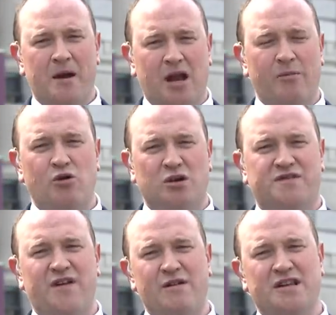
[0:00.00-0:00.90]
come
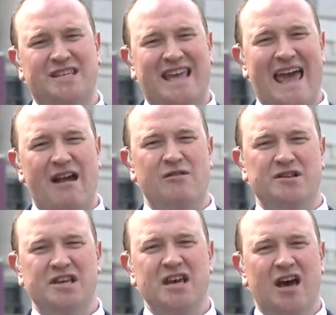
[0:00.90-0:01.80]
across various
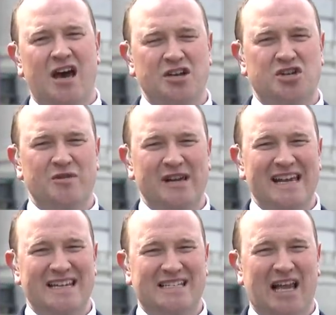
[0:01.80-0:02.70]
carers during
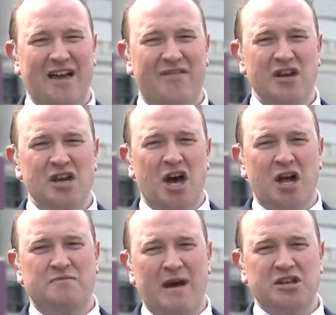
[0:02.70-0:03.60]
his life,
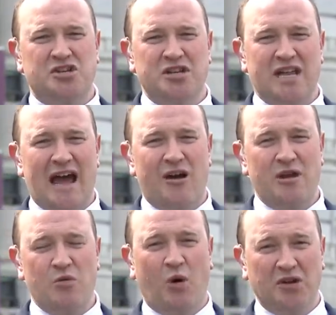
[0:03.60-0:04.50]
had mentioned how
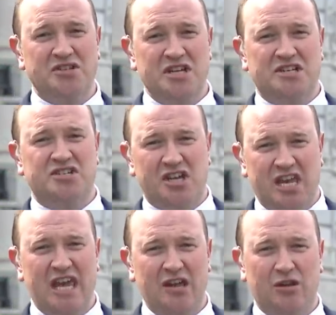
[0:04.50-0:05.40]
he wanted to
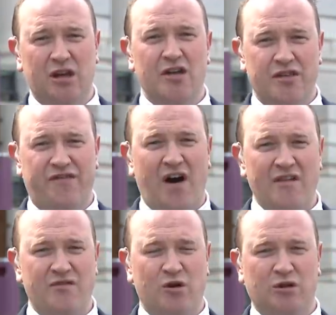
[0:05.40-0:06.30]
kill the
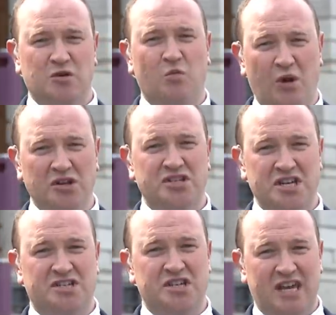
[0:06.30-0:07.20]
five-year-old and
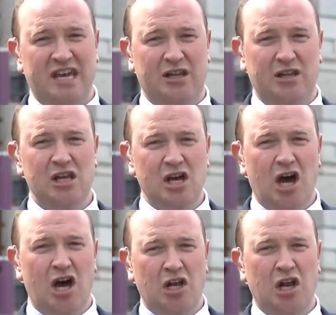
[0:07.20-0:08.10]
wanted to kill
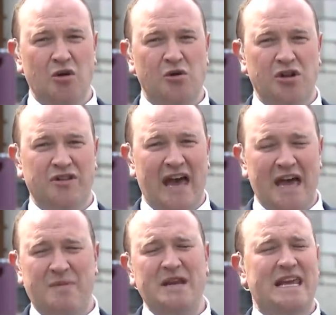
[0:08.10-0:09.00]
Logan. There
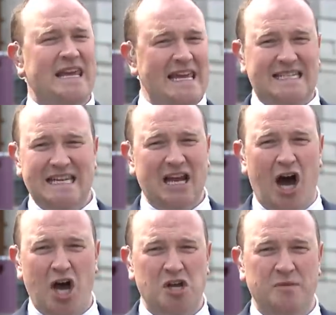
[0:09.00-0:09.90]
had been heated
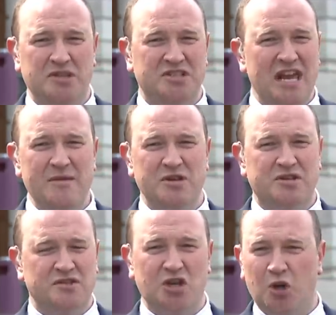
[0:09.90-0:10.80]
arguments. Neighbours
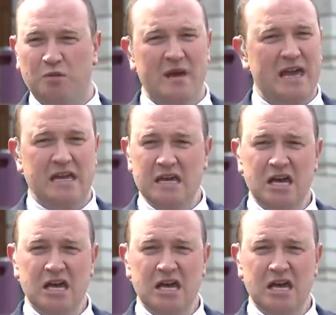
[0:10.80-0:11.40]
have told me